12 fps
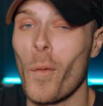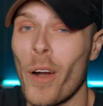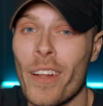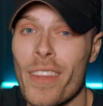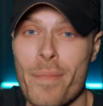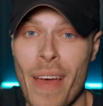
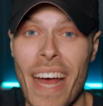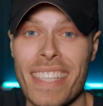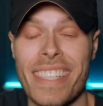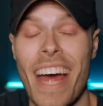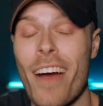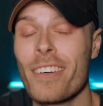weren't the
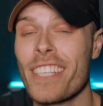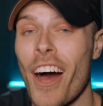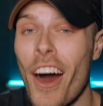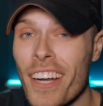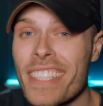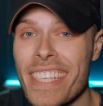best. I was
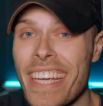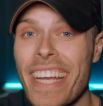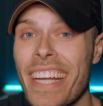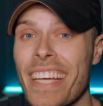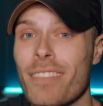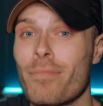honestly
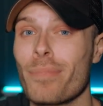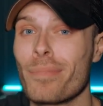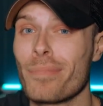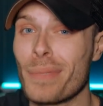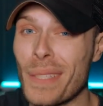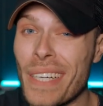eating
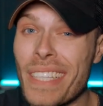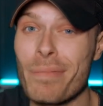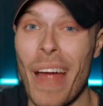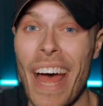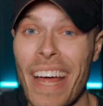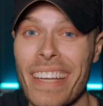pretty
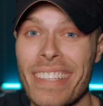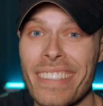bad.